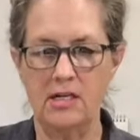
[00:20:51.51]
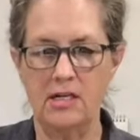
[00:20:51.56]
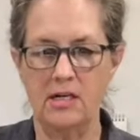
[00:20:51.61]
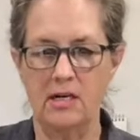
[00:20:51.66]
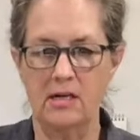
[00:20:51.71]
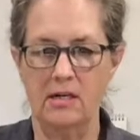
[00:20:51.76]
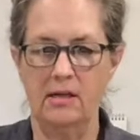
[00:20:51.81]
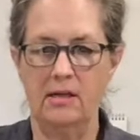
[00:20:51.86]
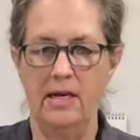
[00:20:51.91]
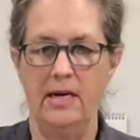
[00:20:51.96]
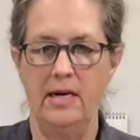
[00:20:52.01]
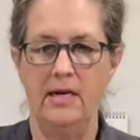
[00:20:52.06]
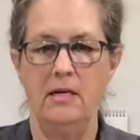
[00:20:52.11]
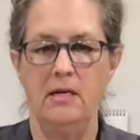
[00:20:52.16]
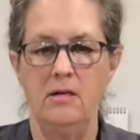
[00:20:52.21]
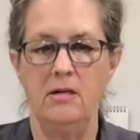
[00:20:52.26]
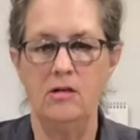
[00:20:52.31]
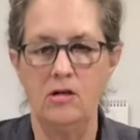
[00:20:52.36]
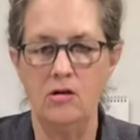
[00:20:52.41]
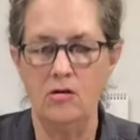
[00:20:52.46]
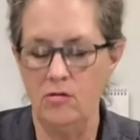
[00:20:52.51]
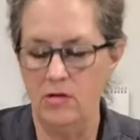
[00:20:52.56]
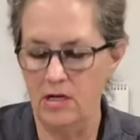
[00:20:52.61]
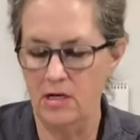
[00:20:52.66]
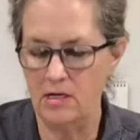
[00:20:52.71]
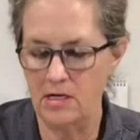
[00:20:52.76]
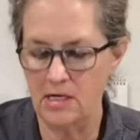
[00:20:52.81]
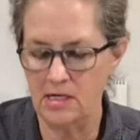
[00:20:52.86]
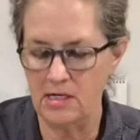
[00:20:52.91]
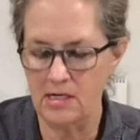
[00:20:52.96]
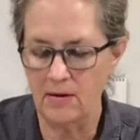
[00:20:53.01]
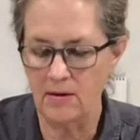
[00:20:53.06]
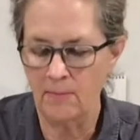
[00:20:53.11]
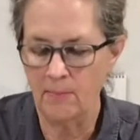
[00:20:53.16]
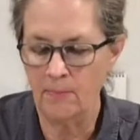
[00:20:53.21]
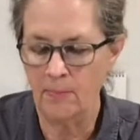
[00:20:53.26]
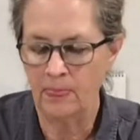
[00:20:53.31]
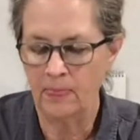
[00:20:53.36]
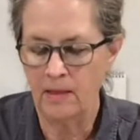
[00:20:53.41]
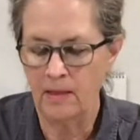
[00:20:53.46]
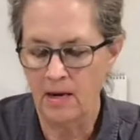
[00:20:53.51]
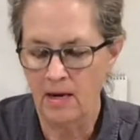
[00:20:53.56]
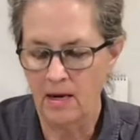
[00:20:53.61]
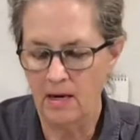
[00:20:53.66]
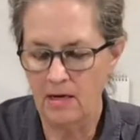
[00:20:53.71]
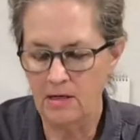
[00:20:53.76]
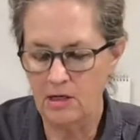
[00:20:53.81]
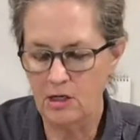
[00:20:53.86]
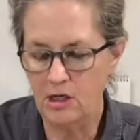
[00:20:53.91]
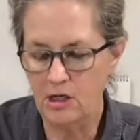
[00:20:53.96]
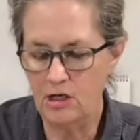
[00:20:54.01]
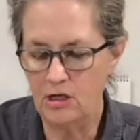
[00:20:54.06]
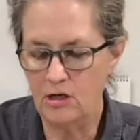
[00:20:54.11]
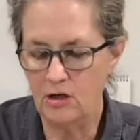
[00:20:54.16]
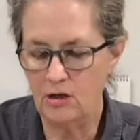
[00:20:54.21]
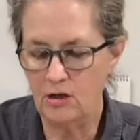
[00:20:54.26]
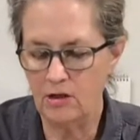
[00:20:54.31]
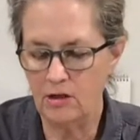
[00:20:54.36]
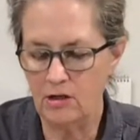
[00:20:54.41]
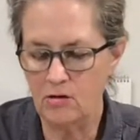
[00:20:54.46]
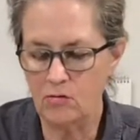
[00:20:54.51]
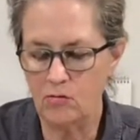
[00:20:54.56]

a lady do this. And she took this